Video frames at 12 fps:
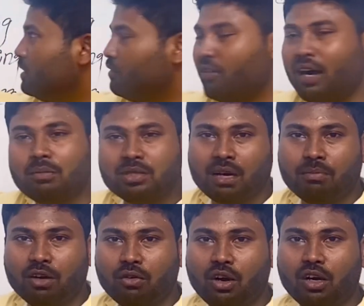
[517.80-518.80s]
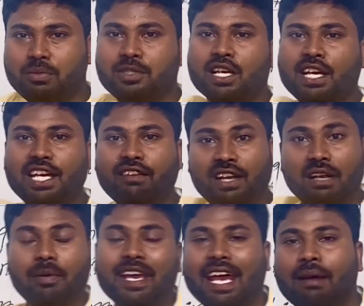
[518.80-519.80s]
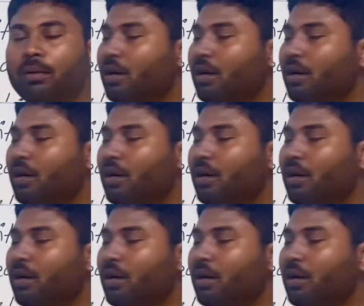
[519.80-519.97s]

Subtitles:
forms of the verbs, you will be able